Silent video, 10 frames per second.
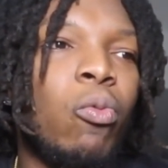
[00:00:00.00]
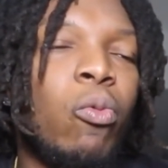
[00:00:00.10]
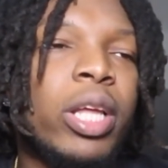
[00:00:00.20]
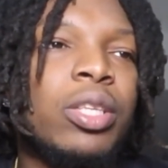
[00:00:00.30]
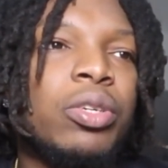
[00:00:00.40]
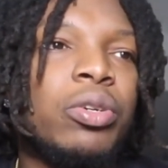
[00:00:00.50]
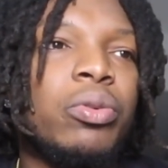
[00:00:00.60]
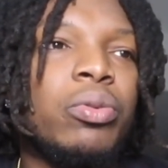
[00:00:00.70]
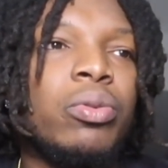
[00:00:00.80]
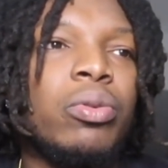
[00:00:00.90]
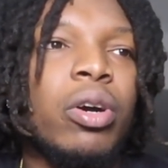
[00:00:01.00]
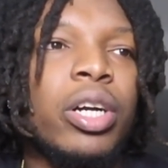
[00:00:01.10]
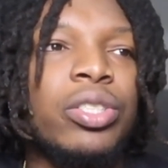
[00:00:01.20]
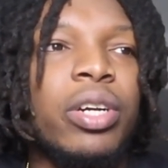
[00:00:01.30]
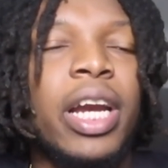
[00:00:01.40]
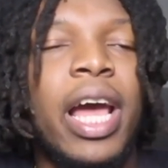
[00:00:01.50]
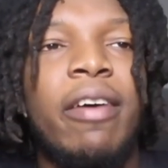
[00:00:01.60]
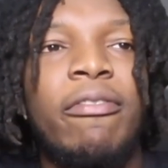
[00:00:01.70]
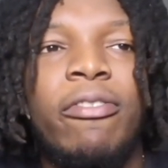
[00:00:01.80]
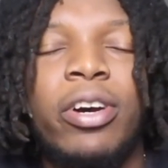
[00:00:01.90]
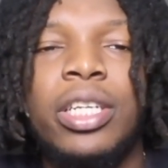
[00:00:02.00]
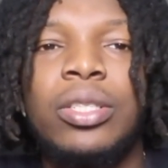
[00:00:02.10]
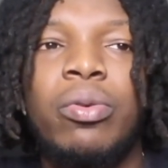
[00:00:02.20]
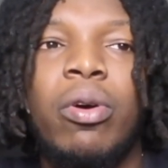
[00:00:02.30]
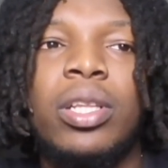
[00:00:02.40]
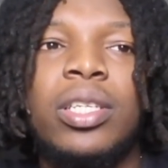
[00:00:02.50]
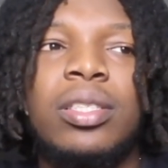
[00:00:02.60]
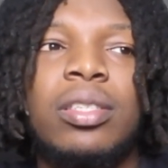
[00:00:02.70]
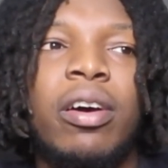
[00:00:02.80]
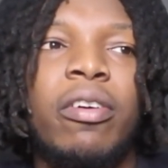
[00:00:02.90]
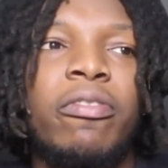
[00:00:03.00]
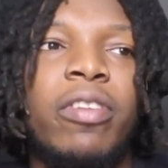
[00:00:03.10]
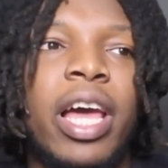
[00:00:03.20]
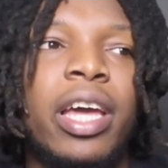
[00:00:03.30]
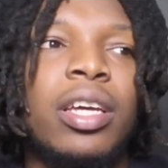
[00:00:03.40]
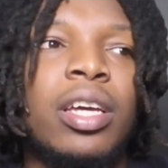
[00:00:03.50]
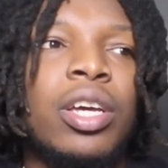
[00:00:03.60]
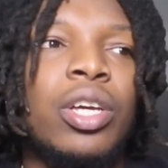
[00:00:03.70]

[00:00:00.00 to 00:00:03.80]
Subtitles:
when you are trying to have fun and do all this stuff, like